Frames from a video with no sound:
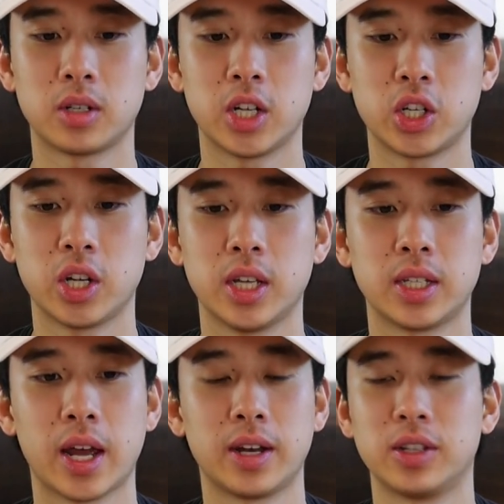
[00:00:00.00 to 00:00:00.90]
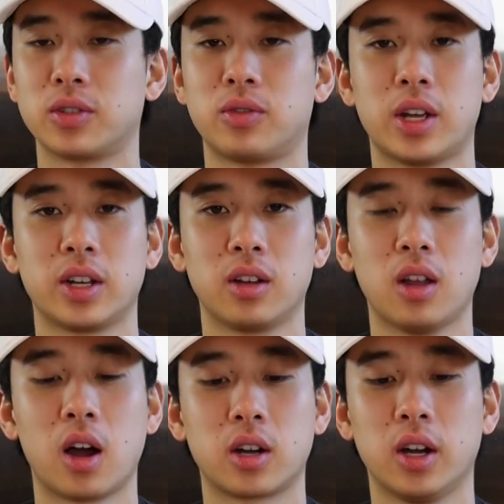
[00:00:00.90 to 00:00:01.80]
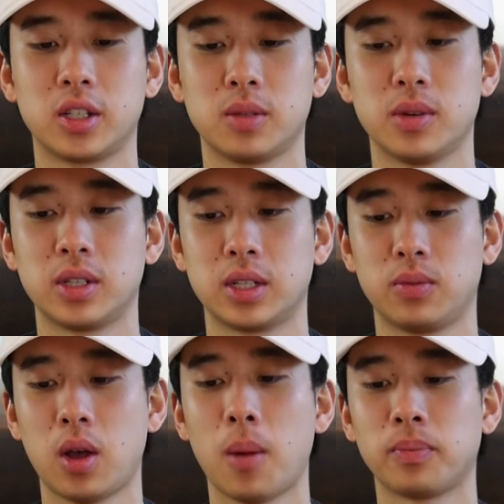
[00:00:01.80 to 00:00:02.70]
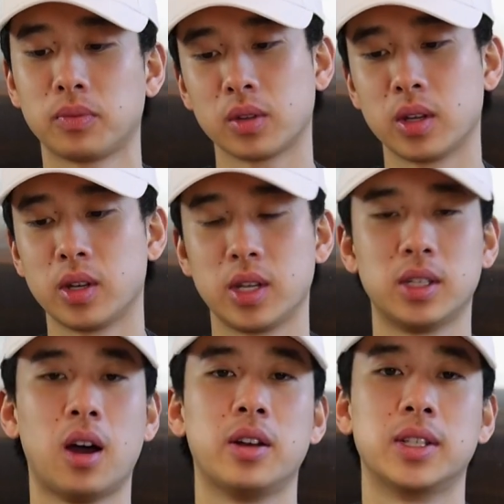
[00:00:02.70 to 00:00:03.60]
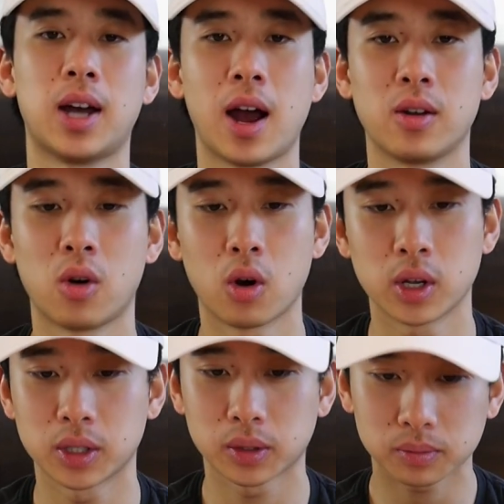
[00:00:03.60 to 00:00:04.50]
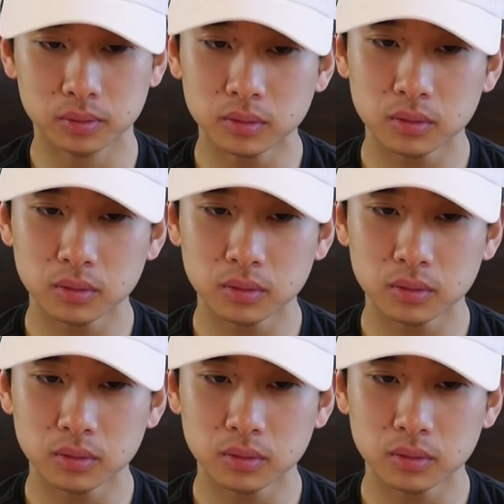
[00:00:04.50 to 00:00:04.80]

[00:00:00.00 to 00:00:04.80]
dishes, and he's getting a lot of customers as well. He's on his high horse.